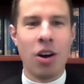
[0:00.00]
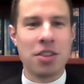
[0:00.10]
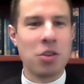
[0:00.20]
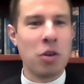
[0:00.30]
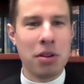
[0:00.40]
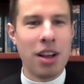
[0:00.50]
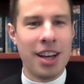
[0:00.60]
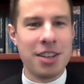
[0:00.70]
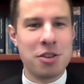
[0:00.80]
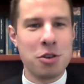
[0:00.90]
also
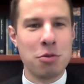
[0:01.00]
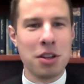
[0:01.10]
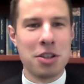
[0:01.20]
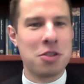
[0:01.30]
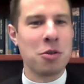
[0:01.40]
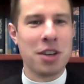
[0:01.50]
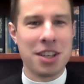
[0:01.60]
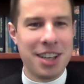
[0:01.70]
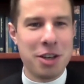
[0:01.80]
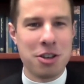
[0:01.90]
applied to religious
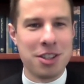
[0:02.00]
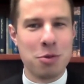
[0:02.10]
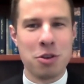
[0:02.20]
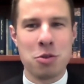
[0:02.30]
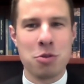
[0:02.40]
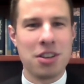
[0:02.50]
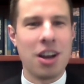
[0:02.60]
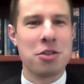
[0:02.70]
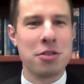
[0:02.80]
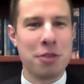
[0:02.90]
organizations, which was
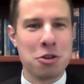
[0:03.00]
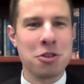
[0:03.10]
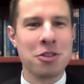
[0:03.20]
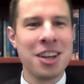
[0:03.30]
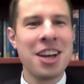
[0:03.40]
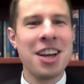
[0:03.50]
controversial